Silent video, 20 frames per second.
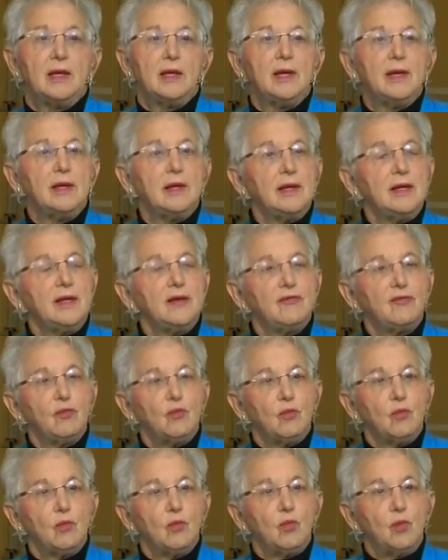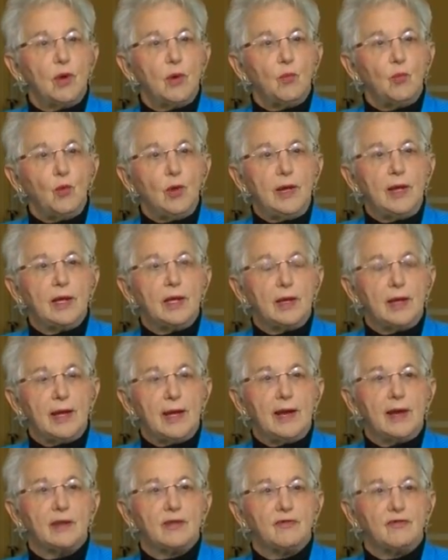It, if when we
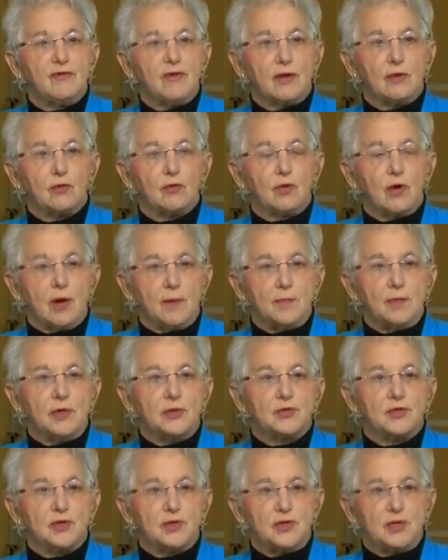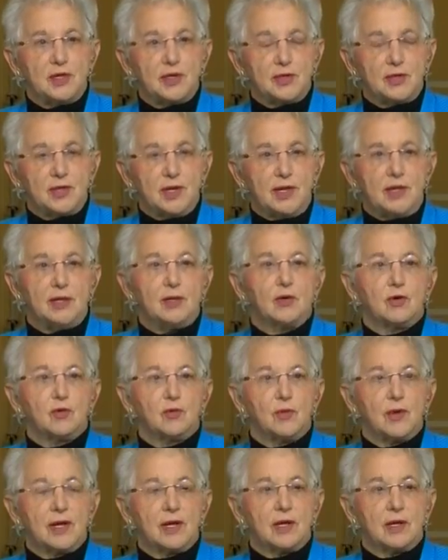allow the federal government to dictate
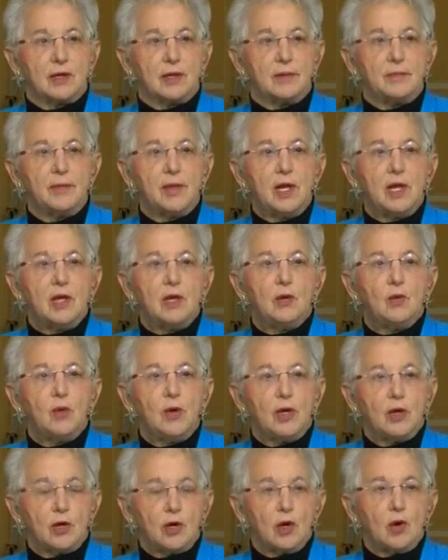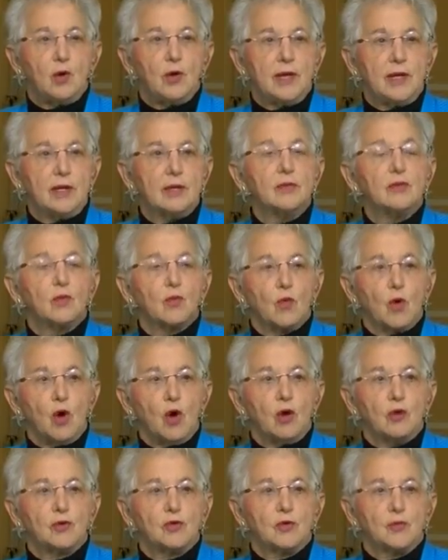curriculum, we are going in the
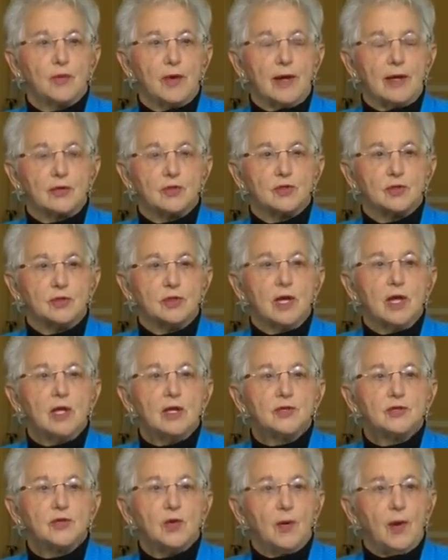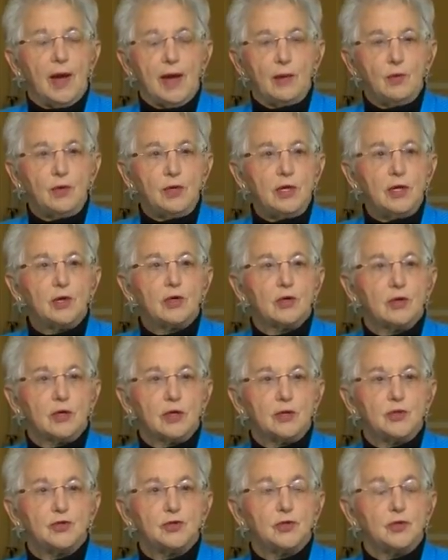wrong direction. So I would
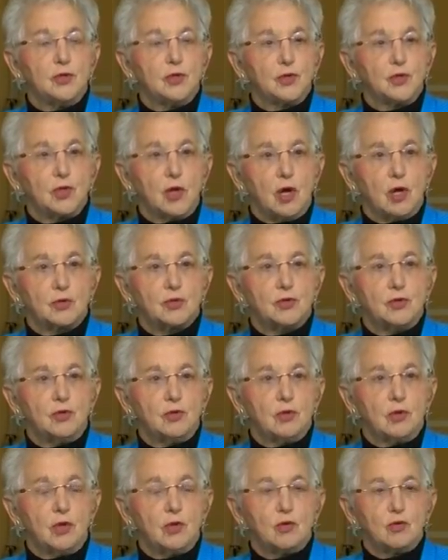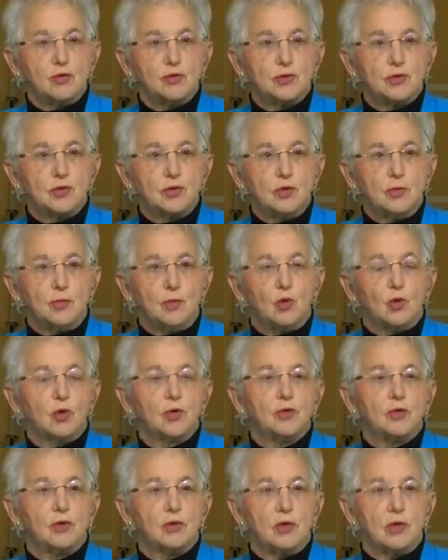encourage you to talk to your local school
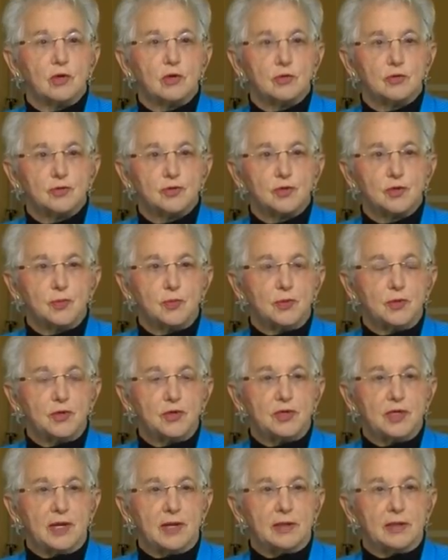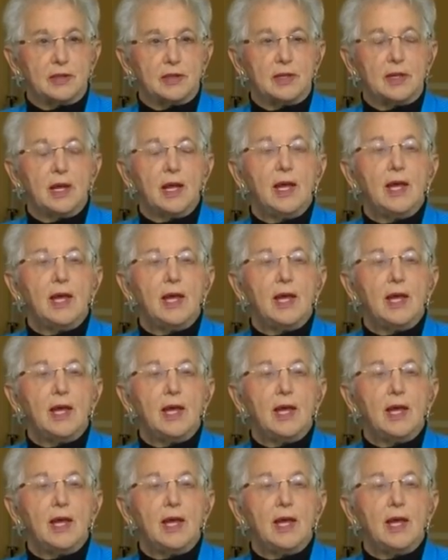board, your local superintendent,